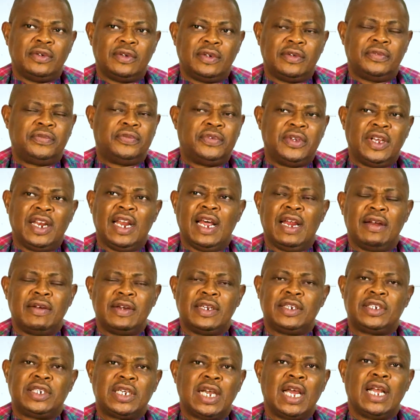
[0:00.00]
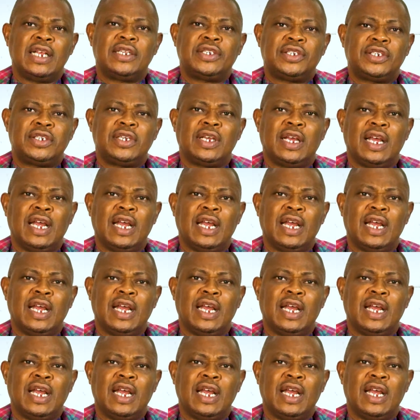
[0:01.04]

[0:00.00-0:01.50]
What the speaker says: refill and recharge